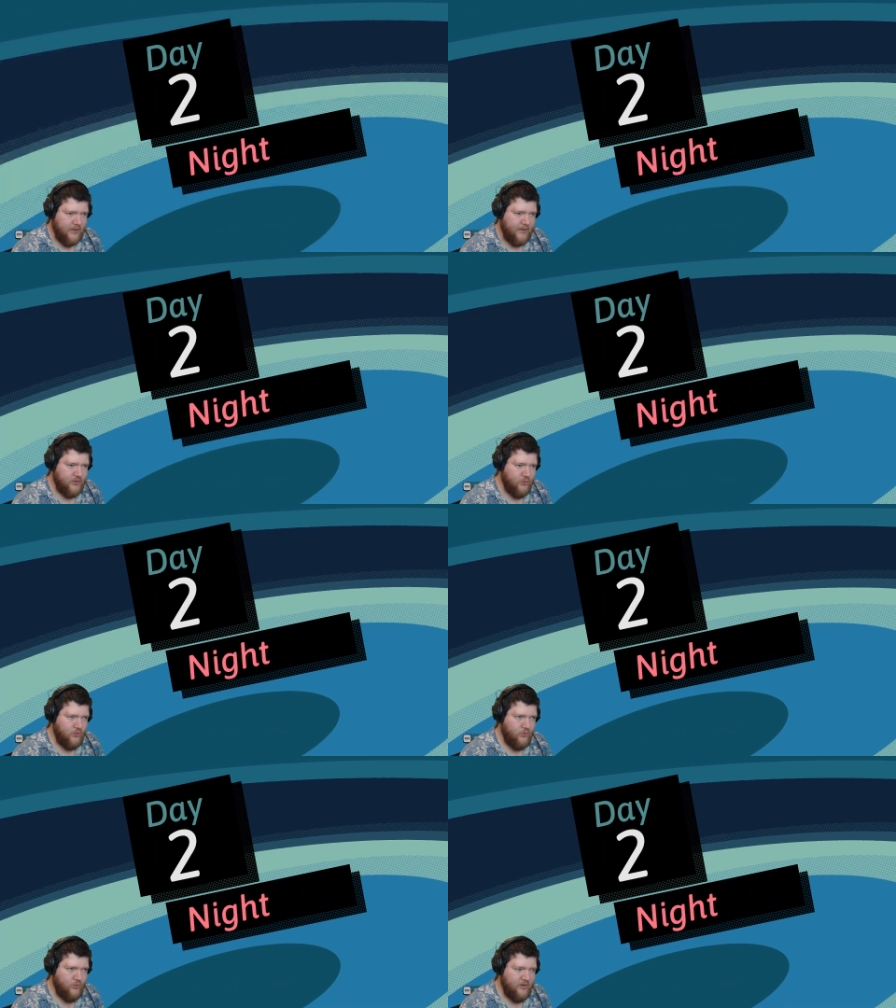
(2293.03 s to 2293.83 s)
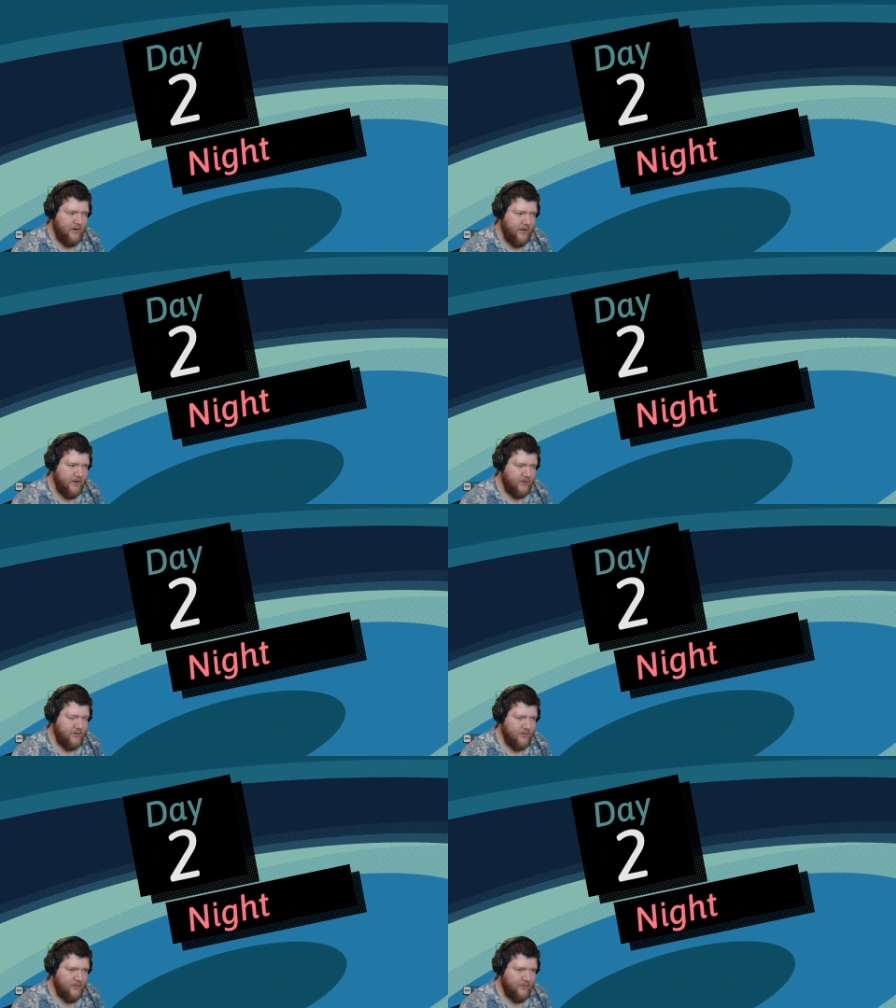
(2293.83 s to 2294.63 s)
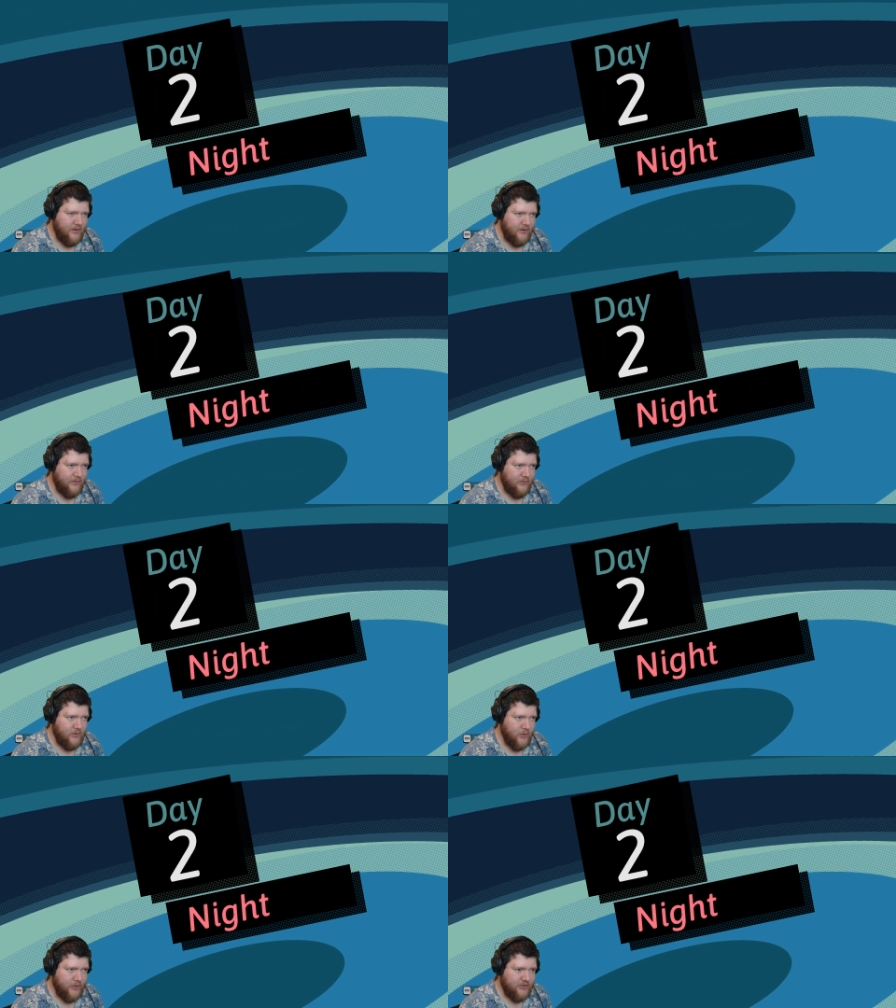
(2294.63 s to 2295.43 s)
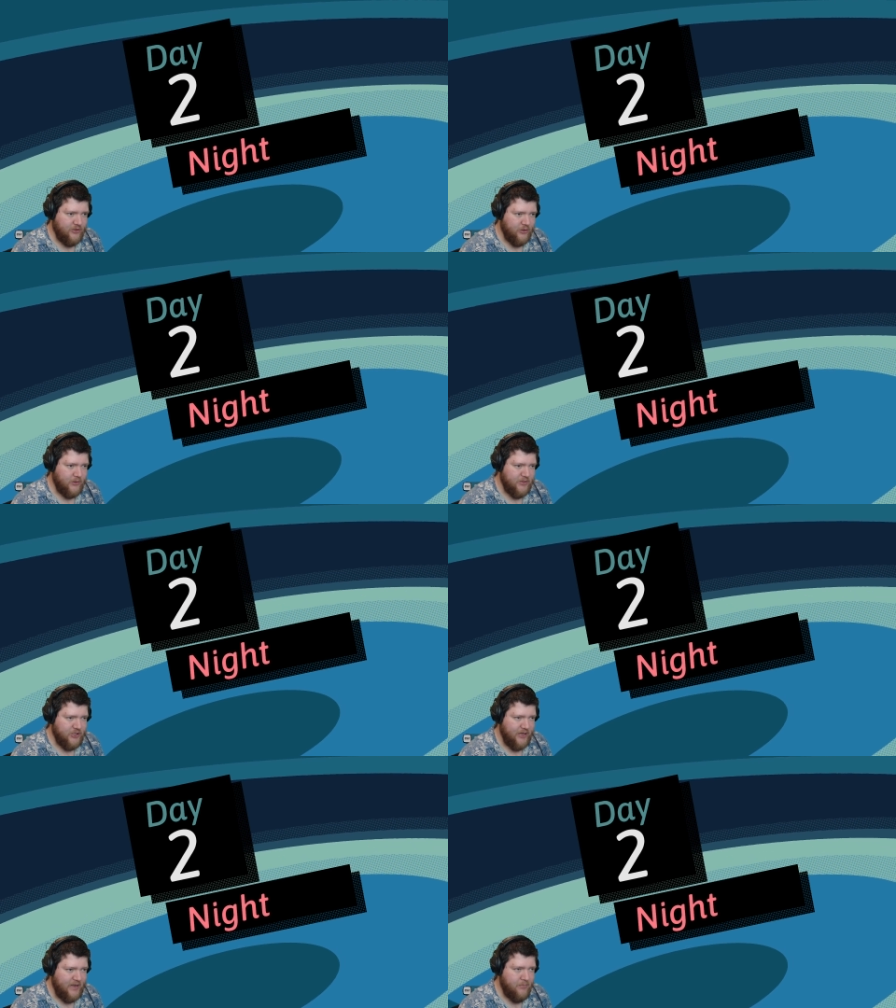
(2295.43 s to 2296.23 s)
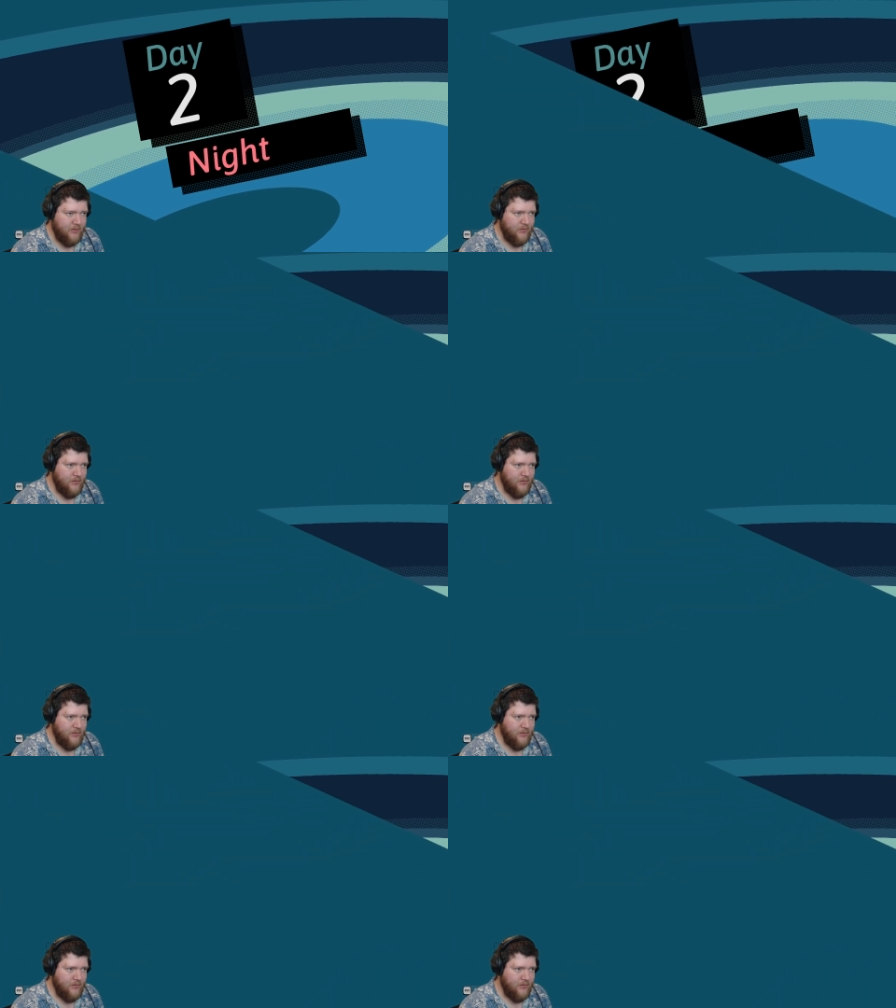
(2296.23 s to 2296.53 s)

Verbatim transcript: Day two, night. And then I, do I just go to sleep.